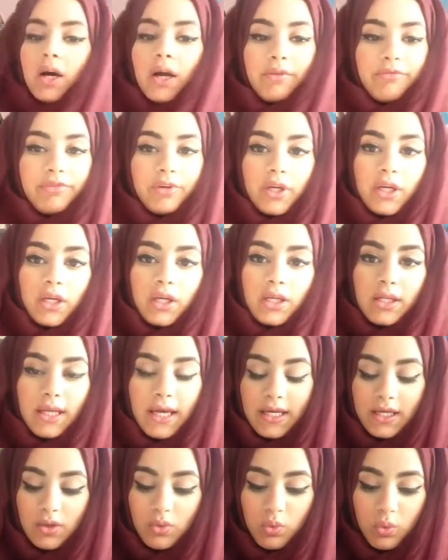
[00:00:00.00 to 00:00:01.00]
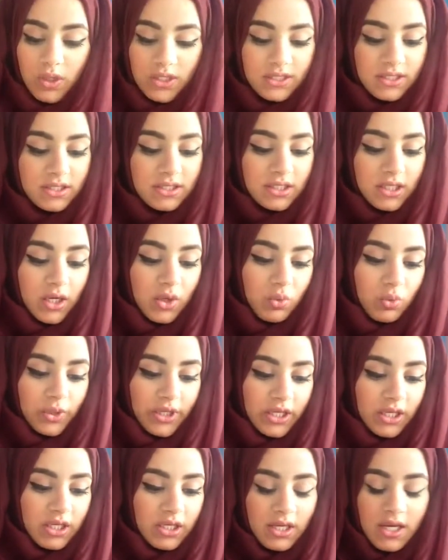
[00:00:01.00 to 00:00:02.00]
Every like once in a
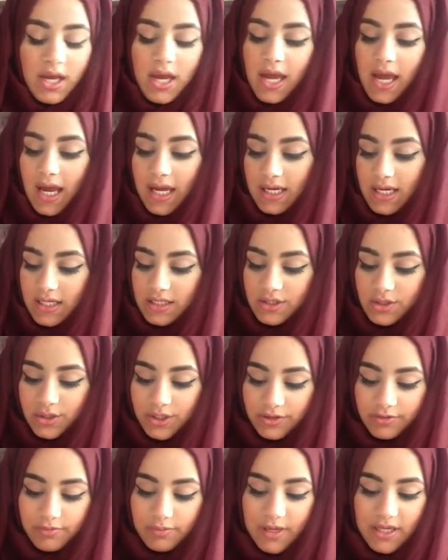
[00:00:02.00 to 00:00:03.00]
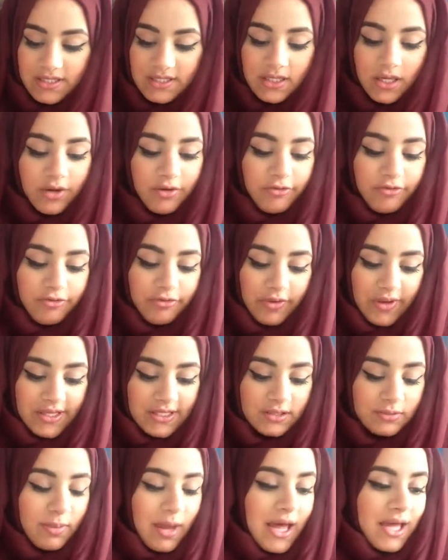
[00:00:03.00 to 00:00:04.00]
week I like to give myself
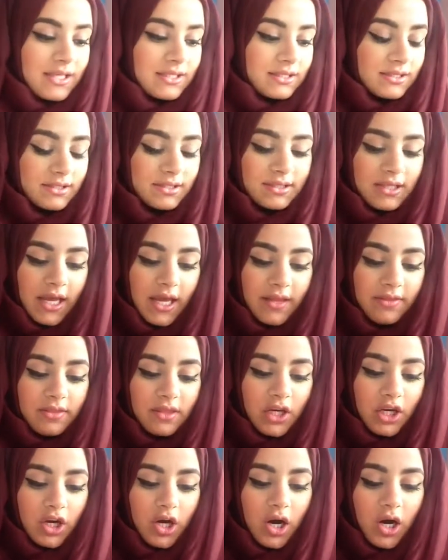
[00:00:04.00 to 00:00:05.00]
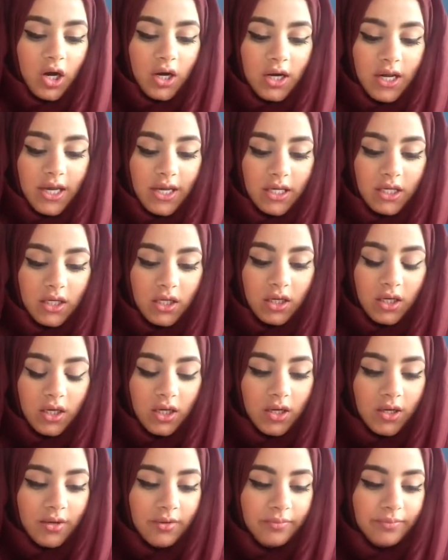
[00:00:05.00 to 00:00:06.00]
face masks, and there are like
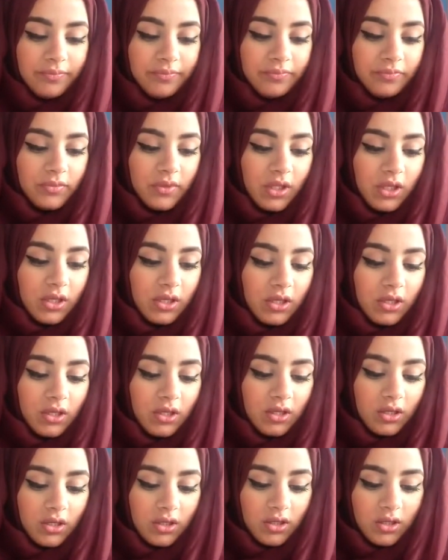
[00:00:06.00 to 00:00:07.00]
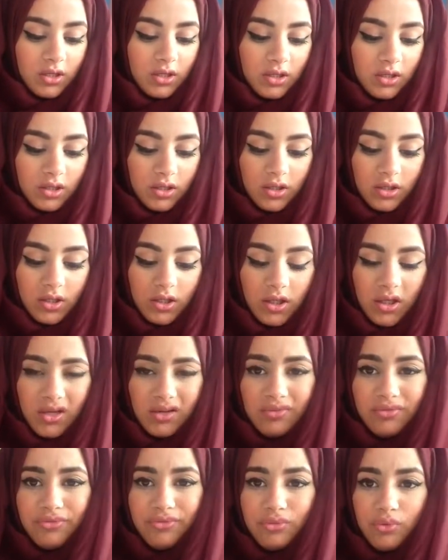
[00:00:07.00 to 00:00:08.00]
4
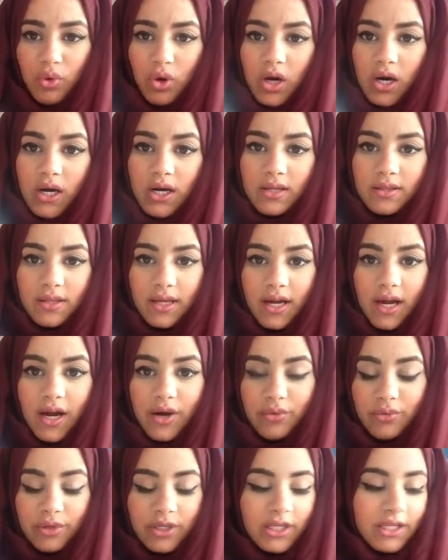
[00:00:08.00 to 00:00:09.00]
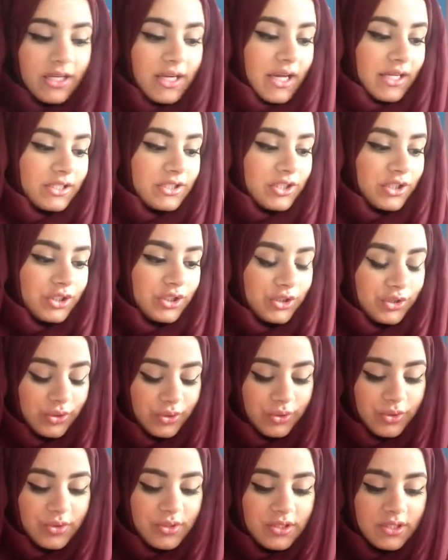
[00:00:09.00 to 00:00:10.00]
that I really like to
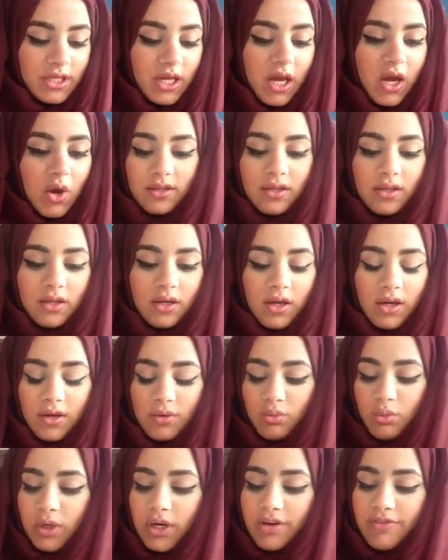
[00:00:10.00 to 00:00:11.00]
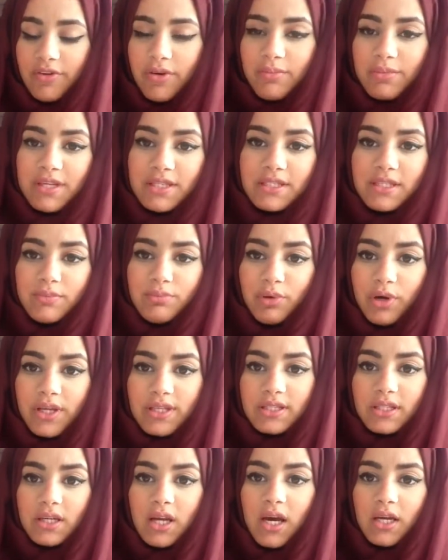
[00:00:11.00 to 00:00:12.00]
use. One of them is the
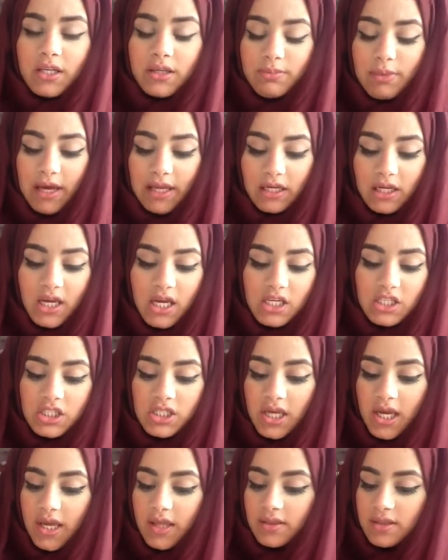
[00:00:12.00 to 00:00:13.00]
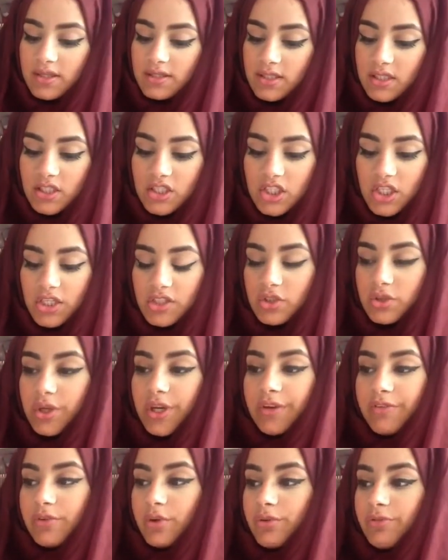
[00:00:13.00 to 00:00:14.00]
Brazen Honey by Lush, and this is just to
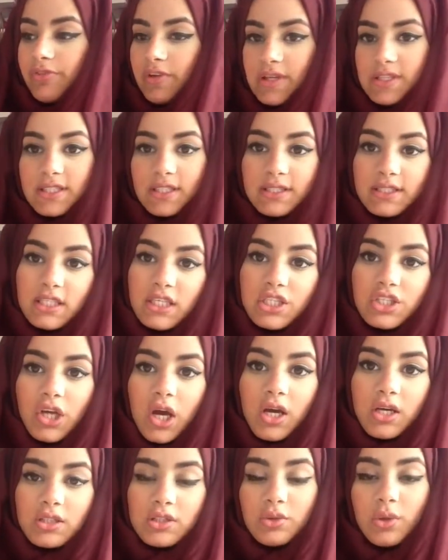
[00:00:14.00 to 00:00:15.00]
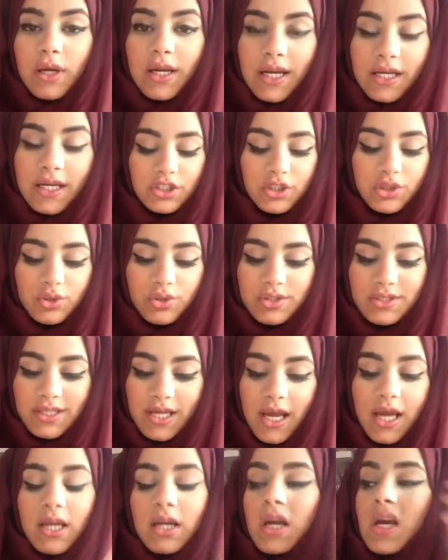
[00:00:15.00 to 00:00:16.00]
give your face a detox, so I to use
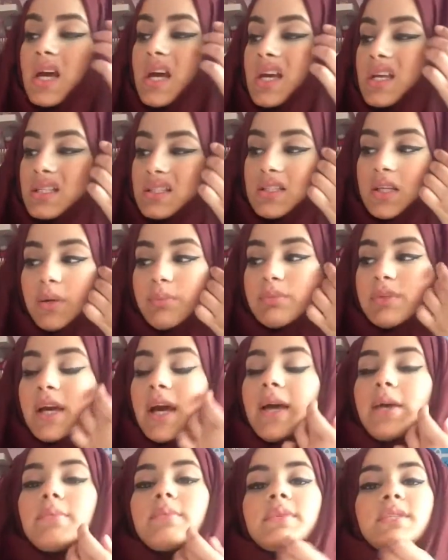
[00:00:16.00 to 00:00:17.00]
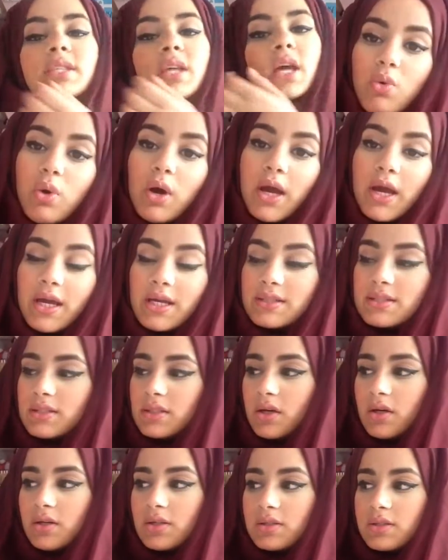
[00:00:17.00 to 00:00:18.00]
that sometimes. And
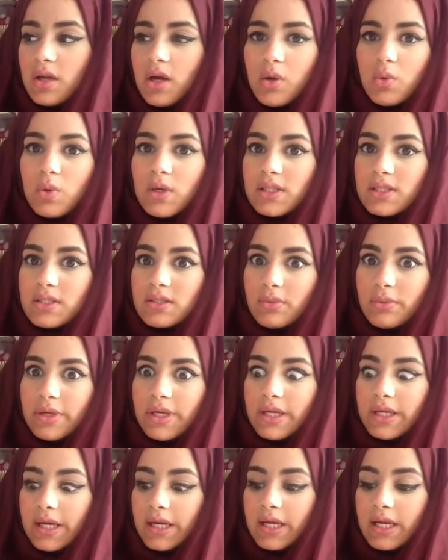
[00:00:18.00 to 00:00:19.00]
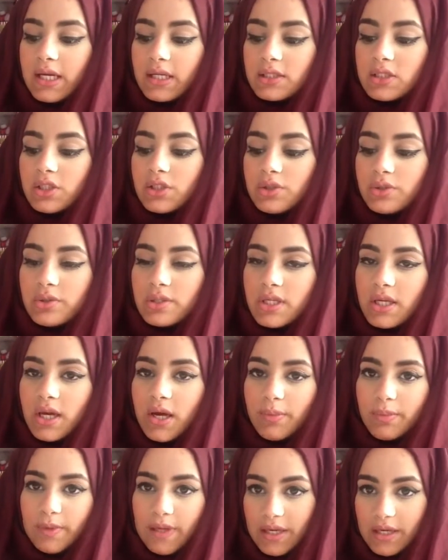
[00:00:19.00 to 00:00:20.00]
also once a week I like to use the
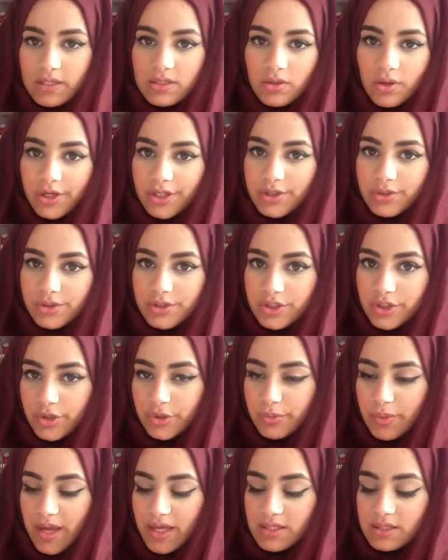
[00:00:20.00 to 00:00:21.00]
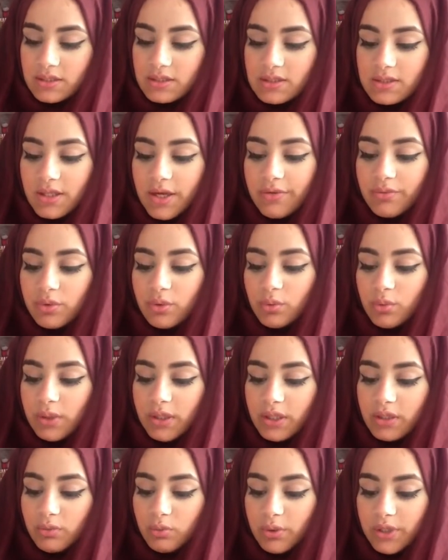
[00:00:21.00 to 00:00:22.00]
Cupcake, so I use 2 masks every
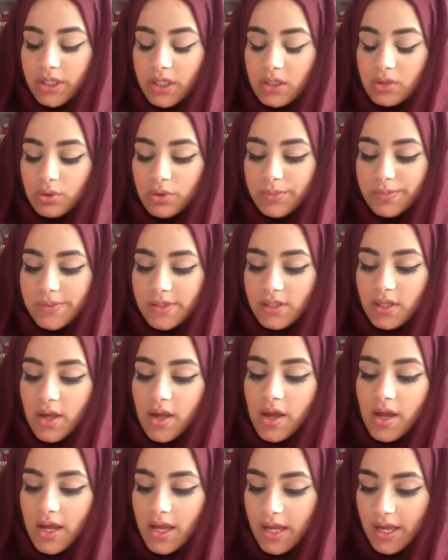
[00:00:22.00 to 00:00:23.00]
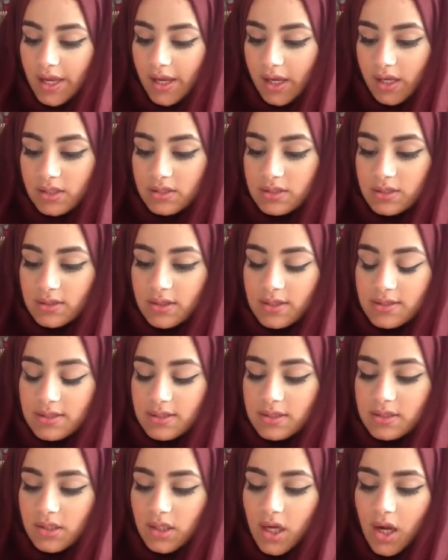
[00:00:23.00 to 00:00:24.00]
week. Oops. And this
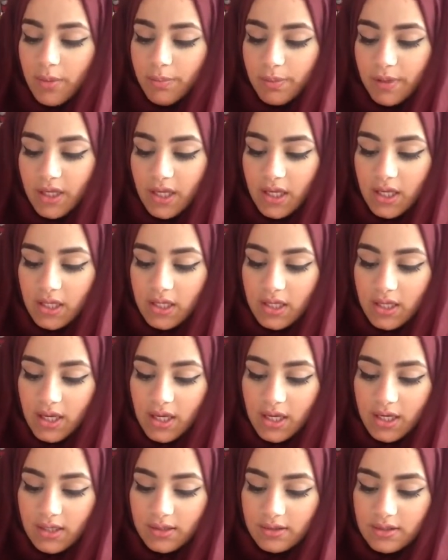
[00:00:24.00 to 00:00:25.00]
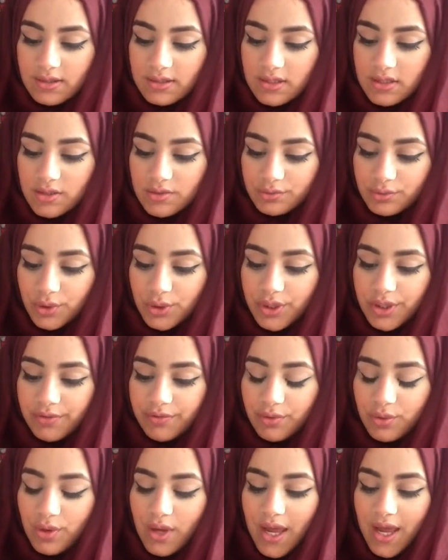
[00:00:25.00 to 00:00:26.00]
is the Cupcake, and this is for if
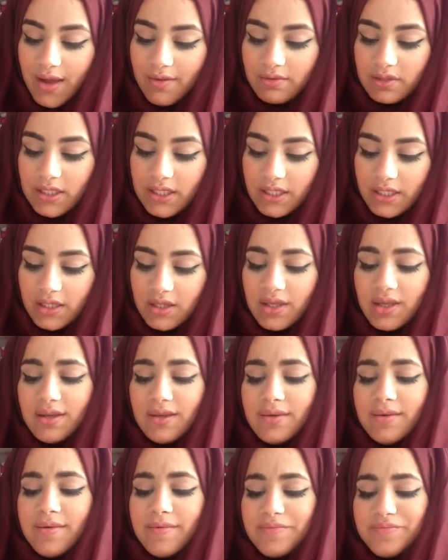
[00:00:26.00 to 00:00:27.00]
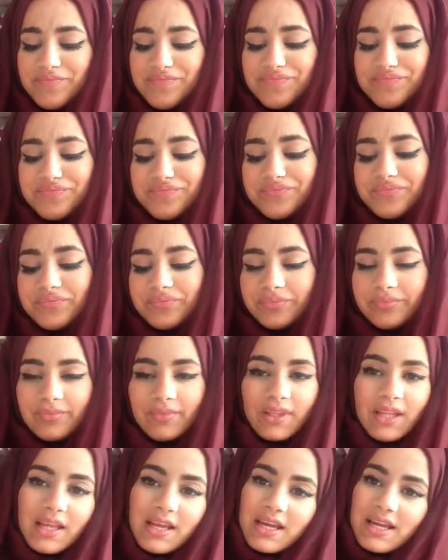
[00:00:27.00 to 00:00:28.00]
you have like
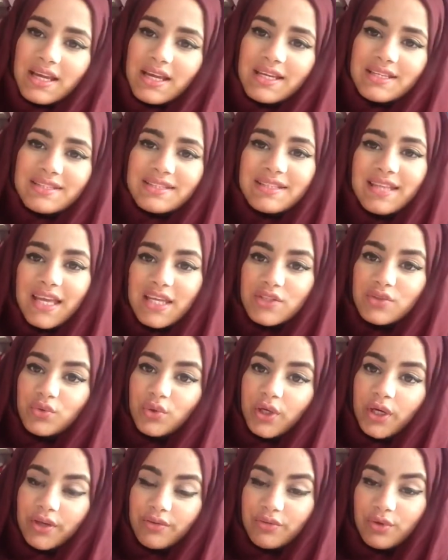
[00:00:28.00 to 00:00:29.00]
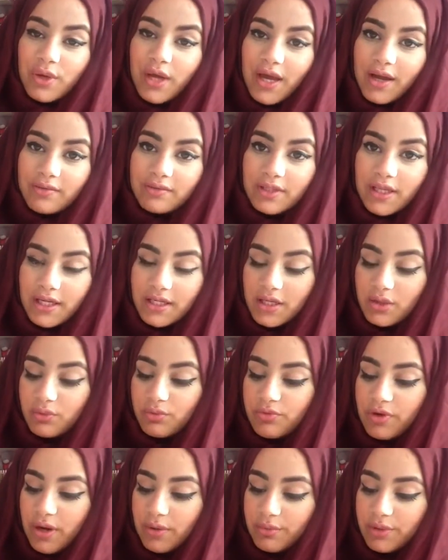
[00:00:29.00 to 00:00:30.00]
it says for if you have like a
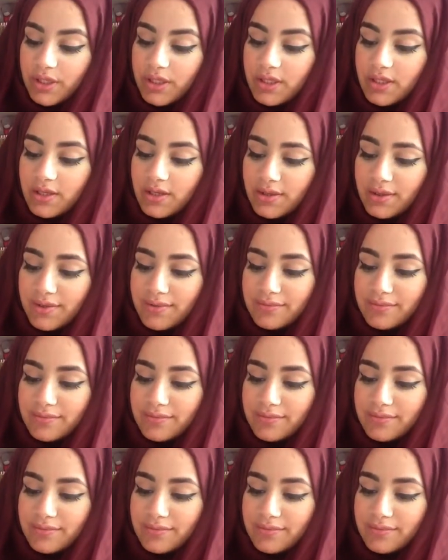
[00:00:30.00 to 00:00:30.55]
very